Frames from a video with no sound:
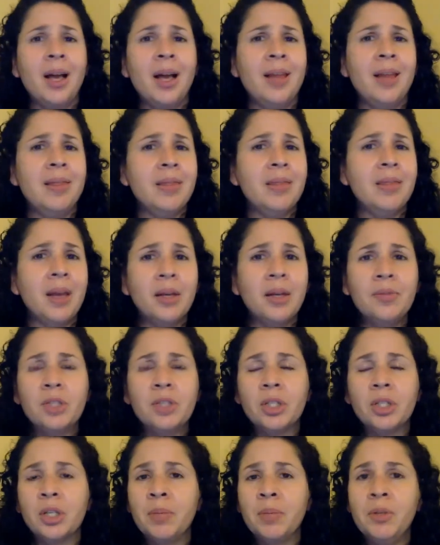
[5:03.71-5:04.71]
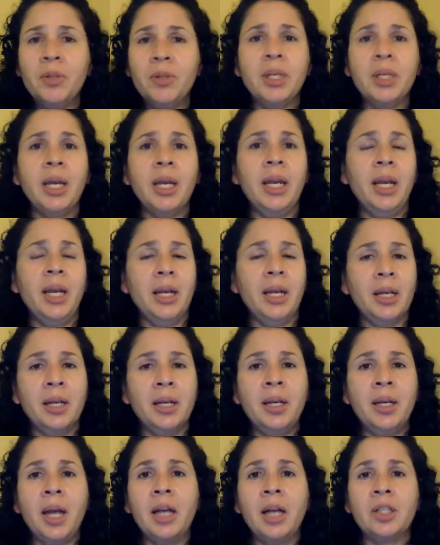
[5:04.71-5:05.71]
I love to communicate and
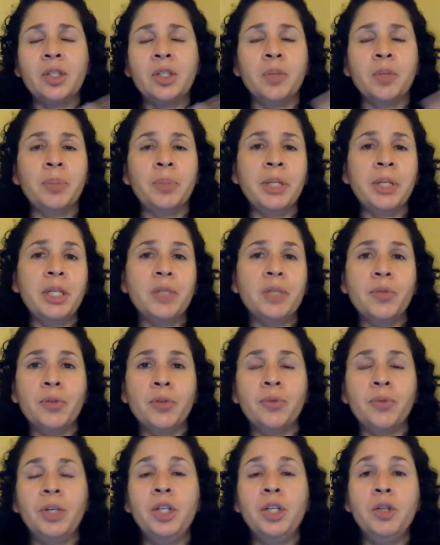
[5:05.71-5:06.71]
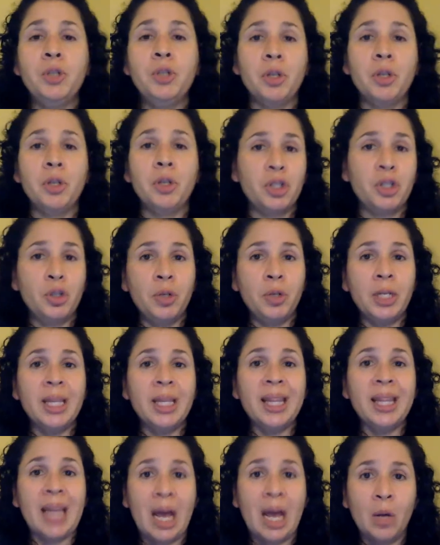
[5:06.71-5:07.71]
connect, so please feel free to use our
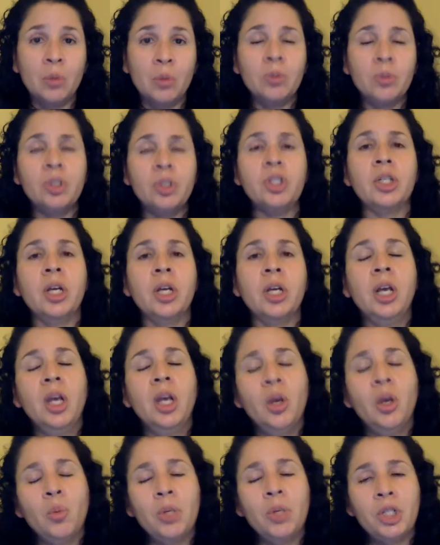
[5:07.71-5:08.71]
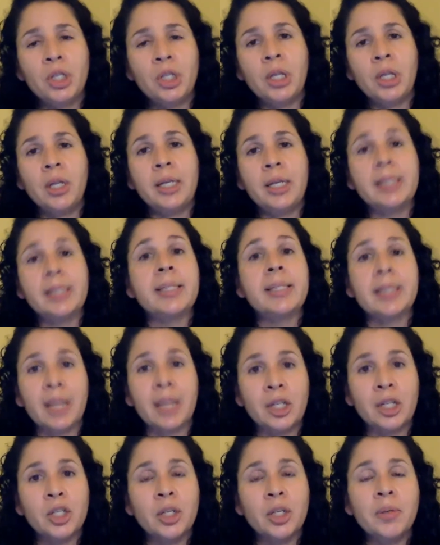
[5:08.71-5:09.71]
student lounge, which is on the
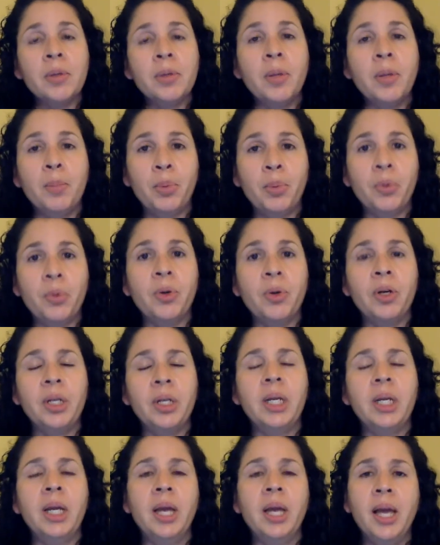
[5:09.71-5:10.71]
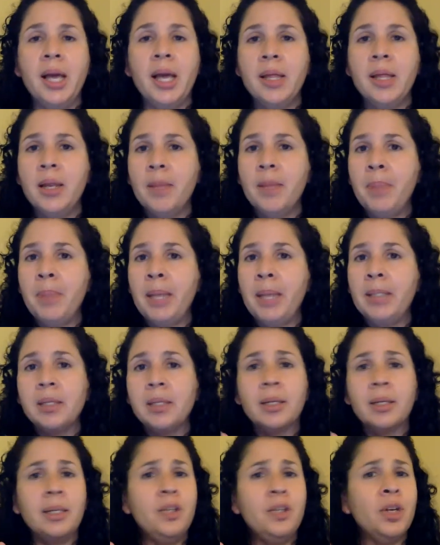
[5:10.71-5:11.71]
discussion board. And
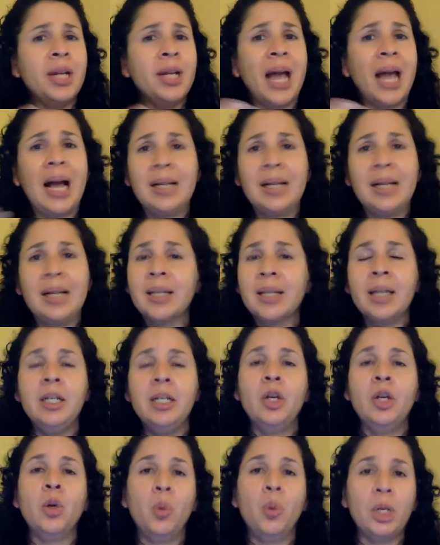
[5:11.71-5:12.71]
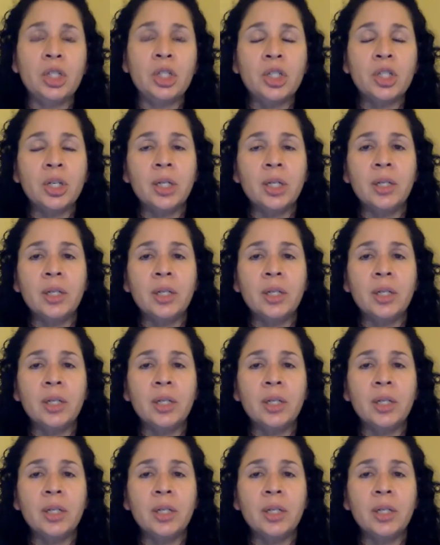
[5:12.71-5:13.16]
basically you can ask any question.